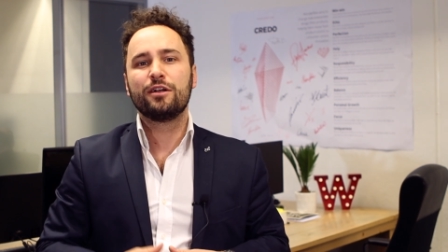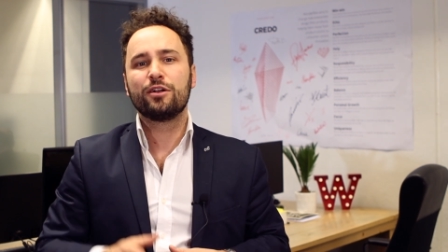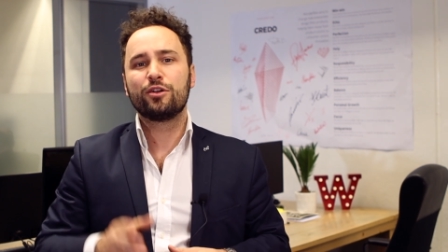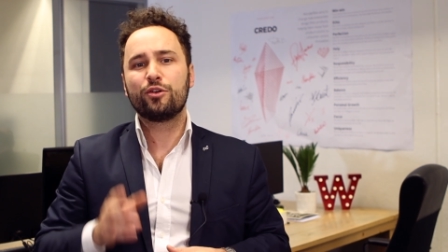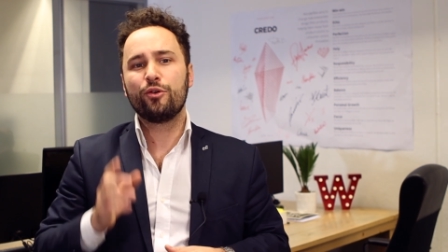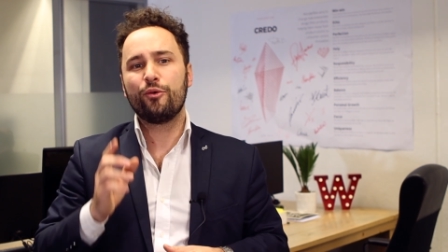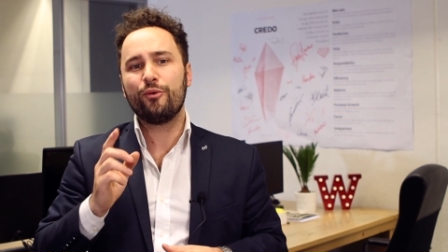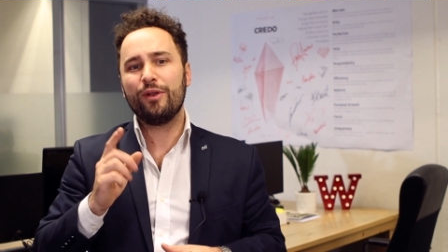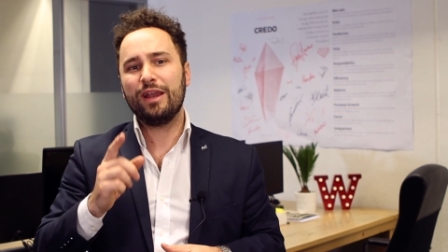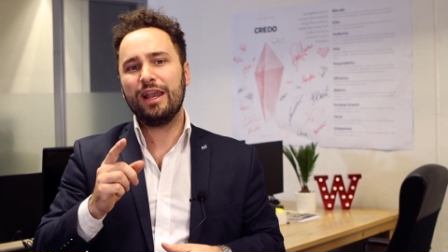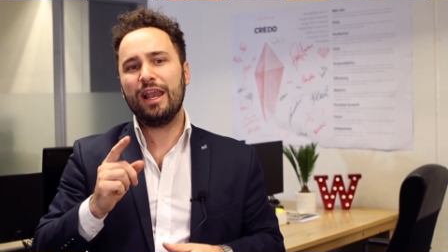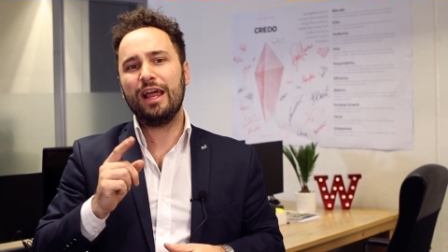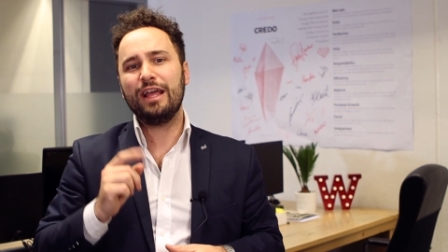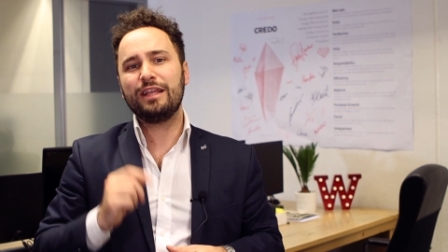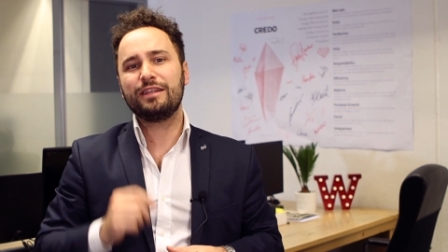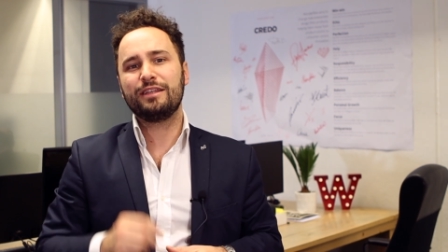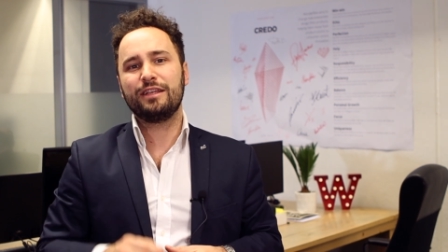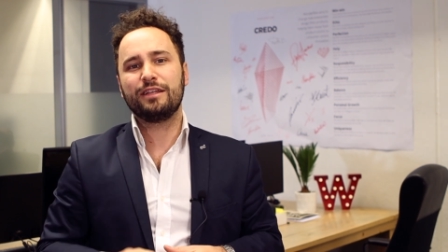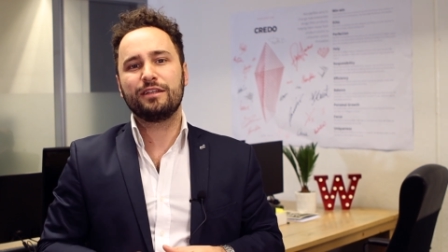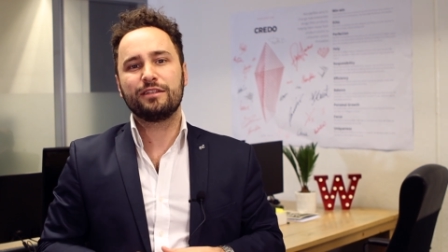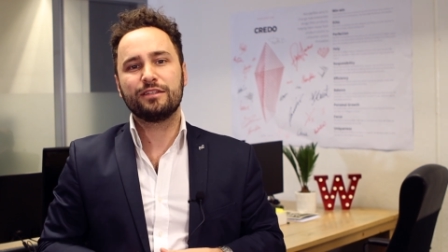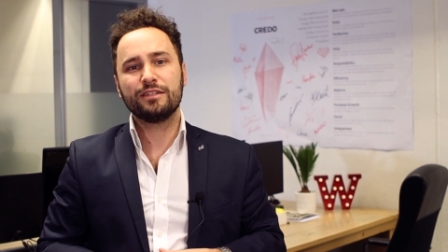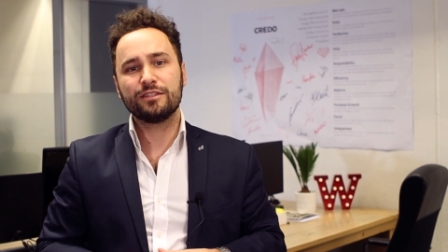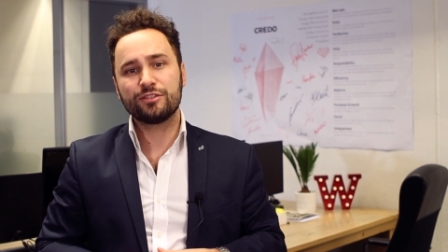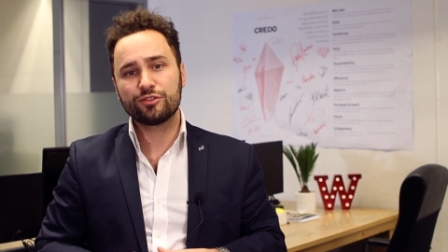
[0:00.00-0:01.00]

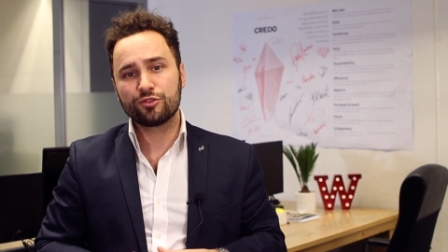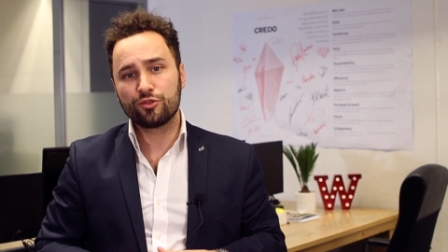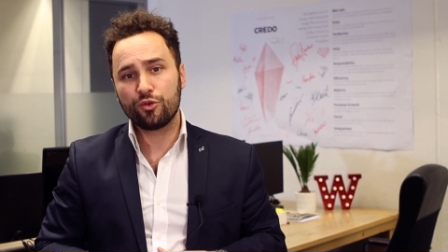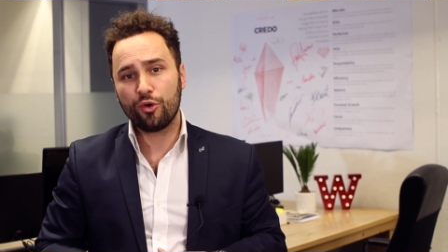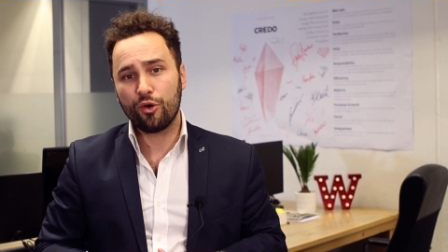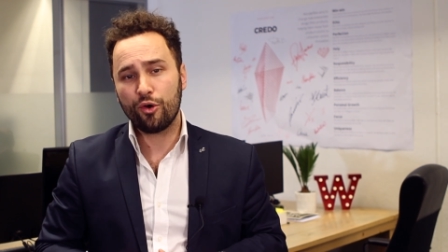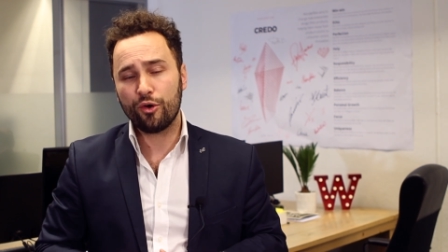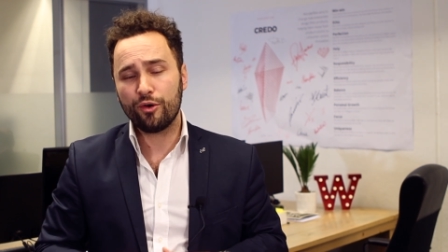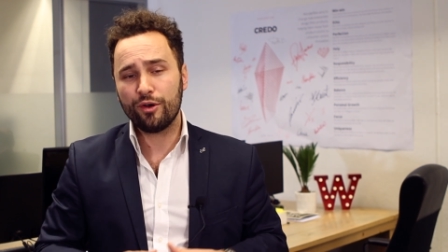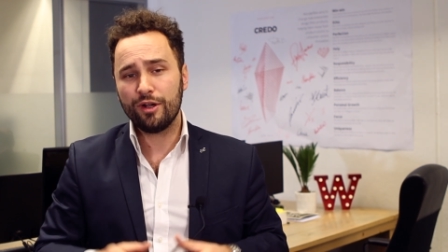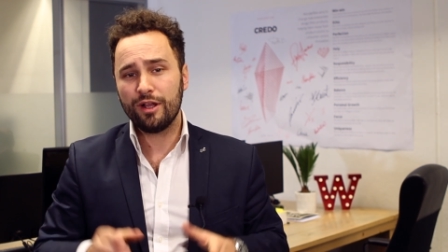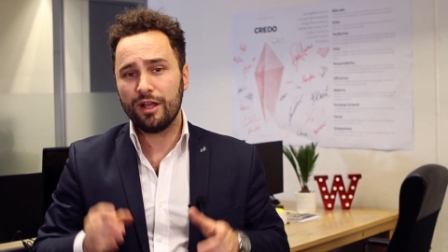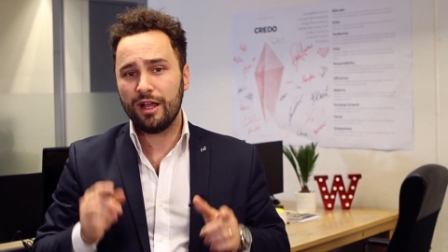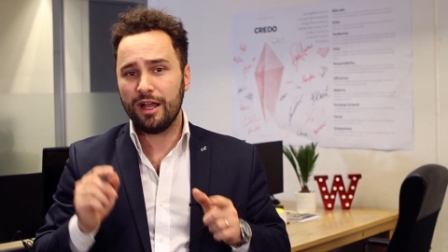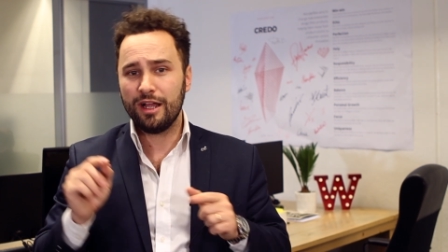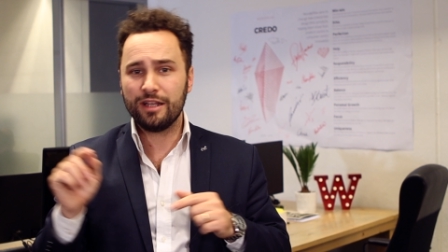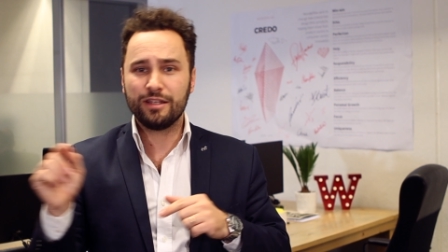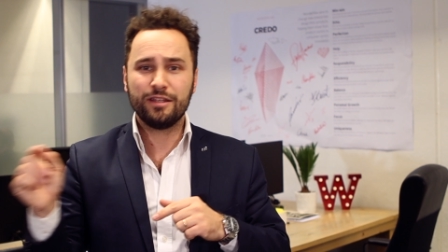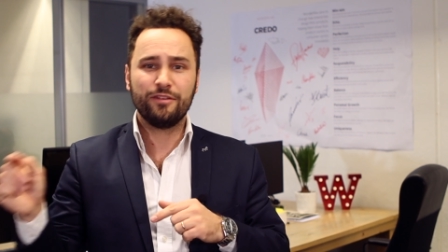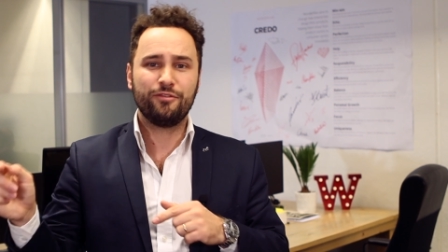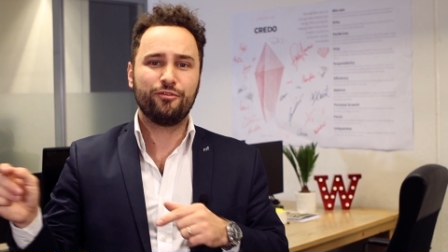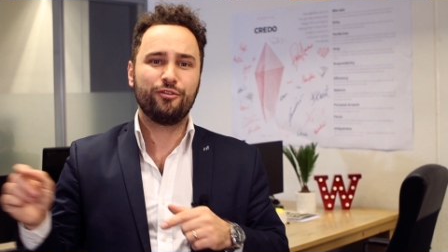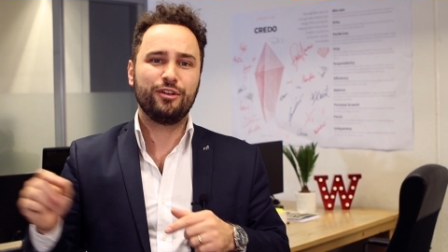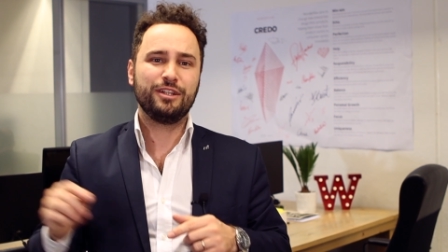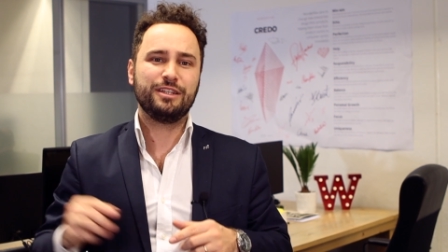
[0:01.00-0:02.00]
correlating the score
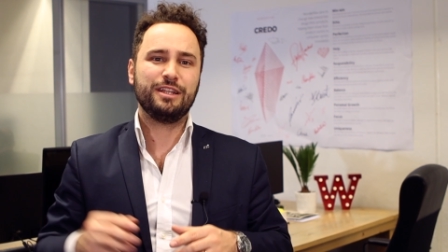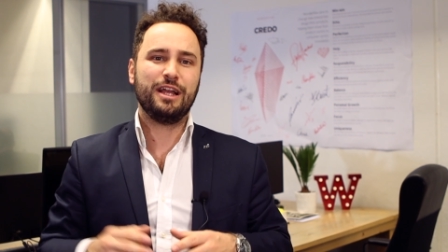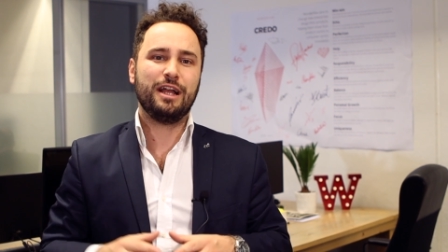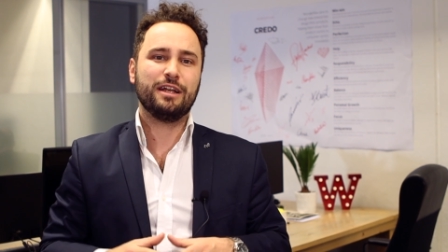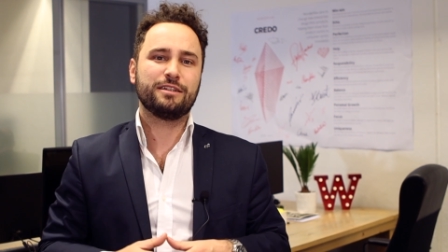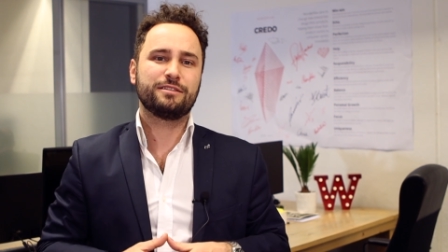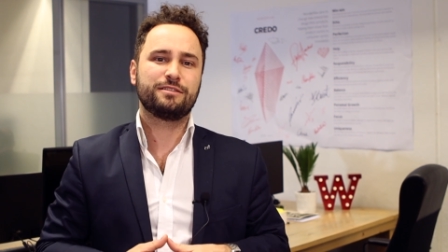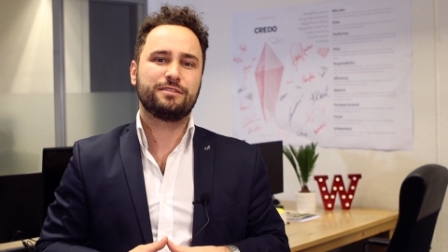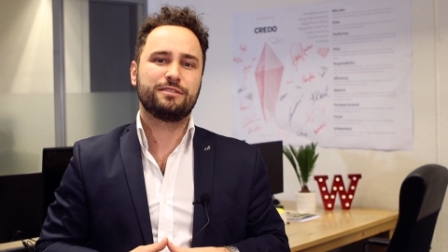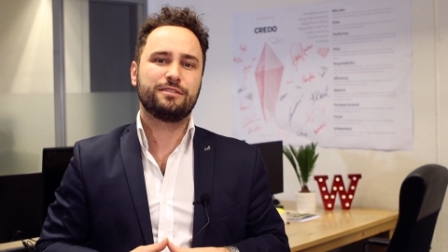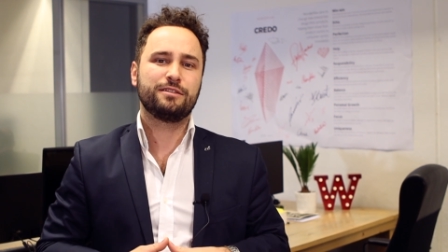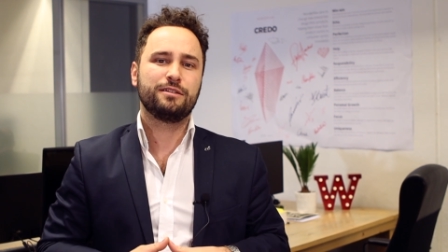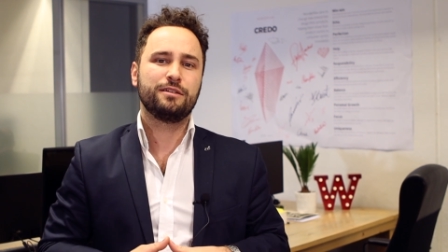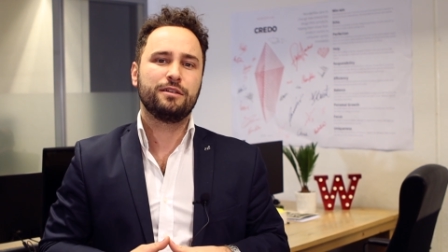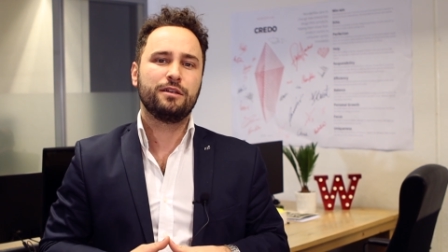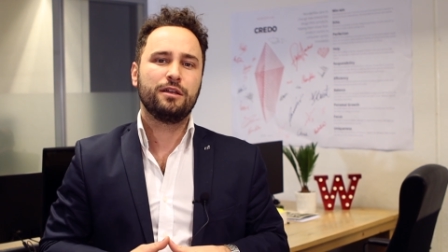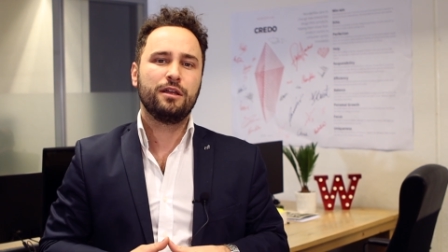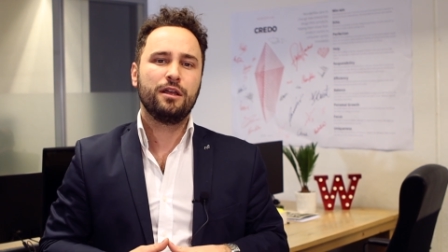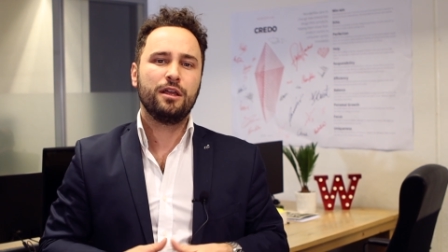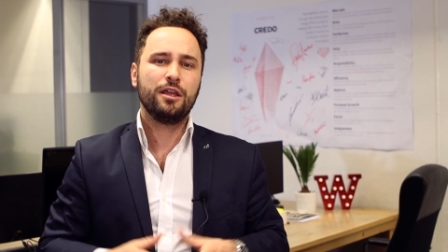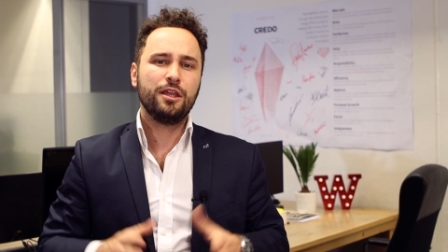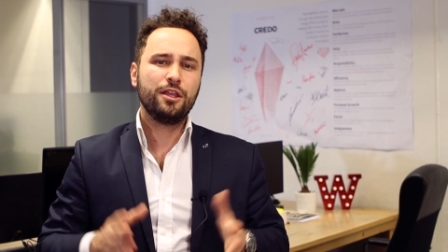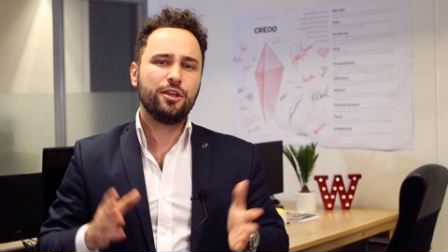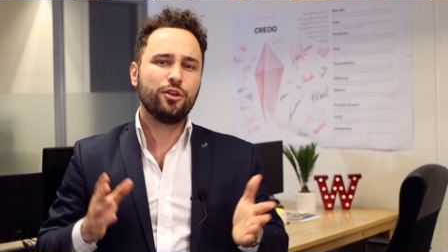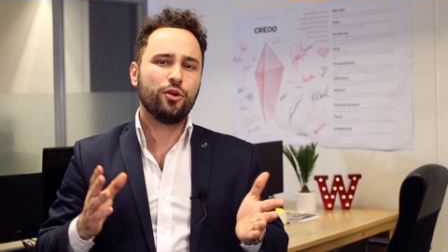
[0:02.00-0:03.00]
and the free text,
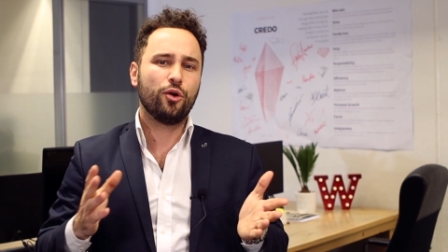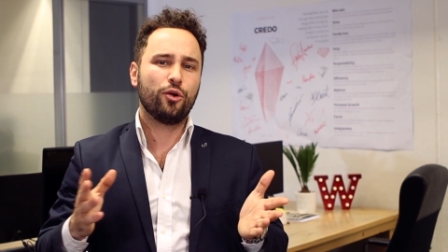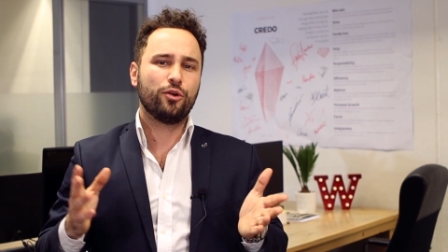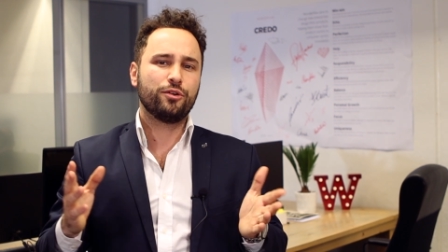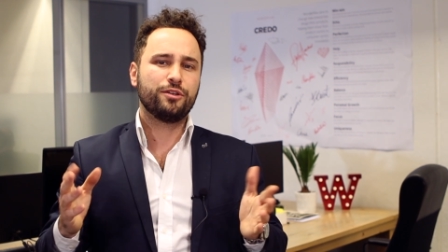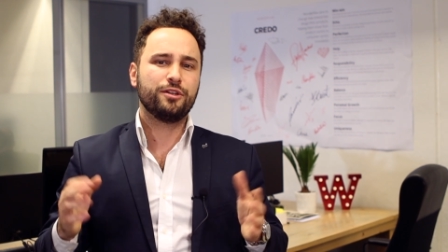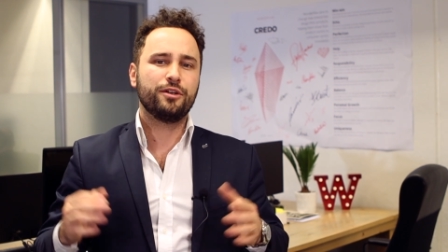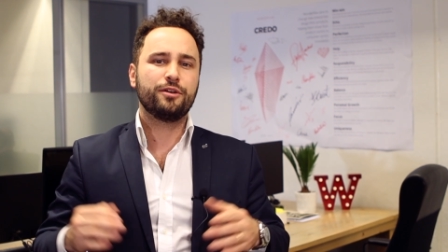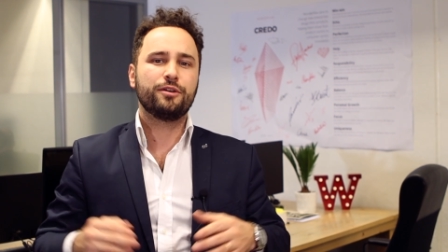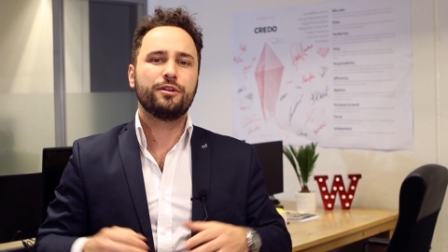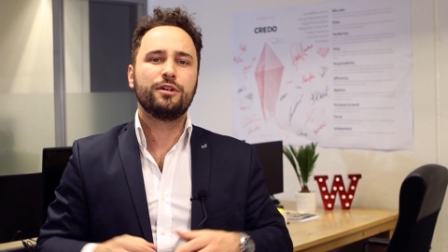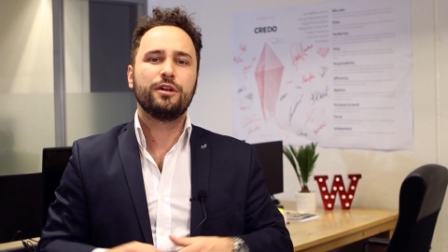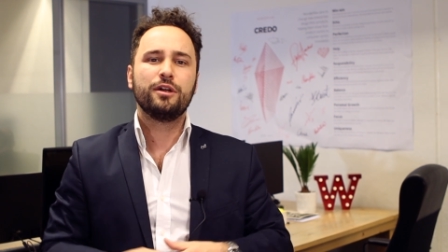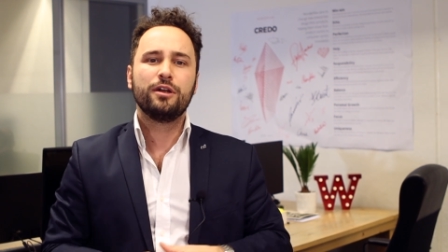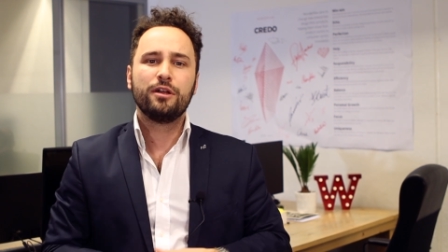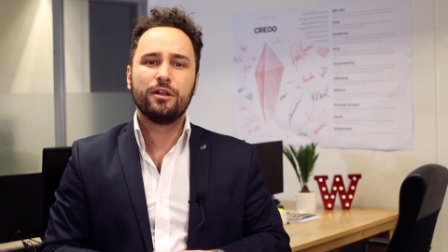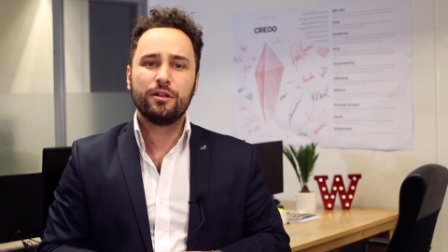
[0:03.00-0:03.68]
in order,